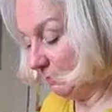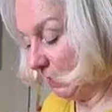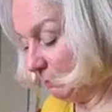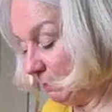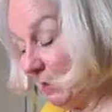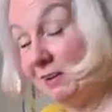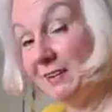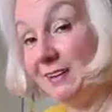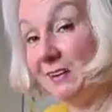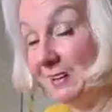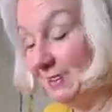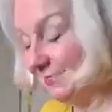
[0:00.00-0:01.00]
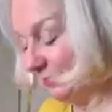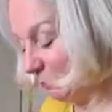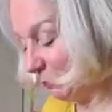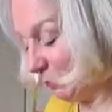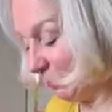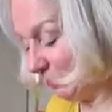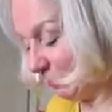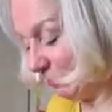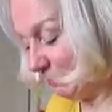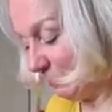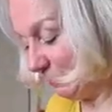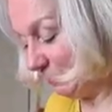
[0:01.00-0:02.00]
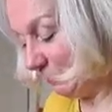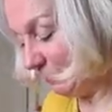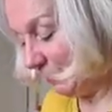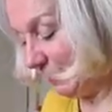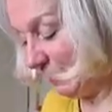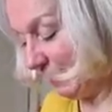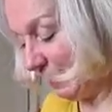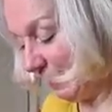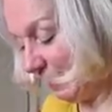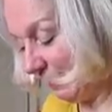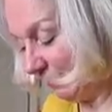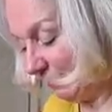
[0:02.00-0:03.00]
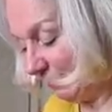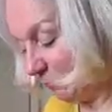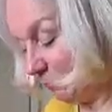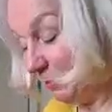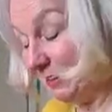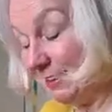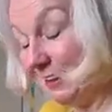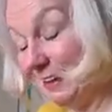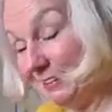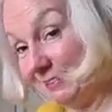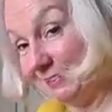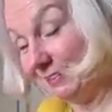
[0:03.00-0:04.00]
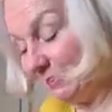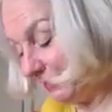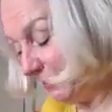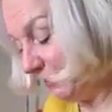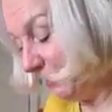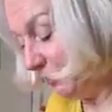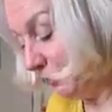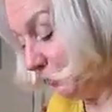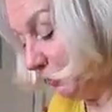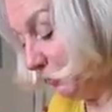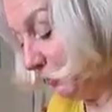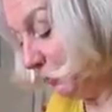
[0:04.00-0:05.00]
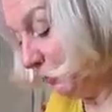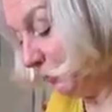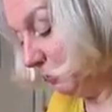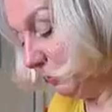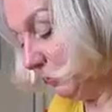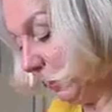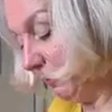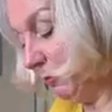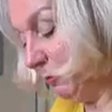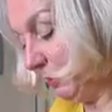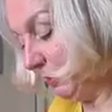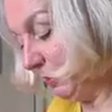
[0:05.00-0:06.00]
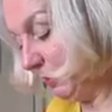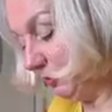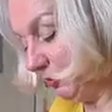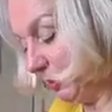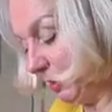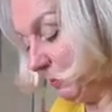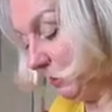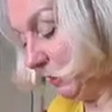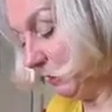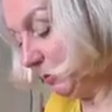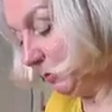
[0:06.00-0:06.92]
Apparently, the British government has written letters to everybody in Germany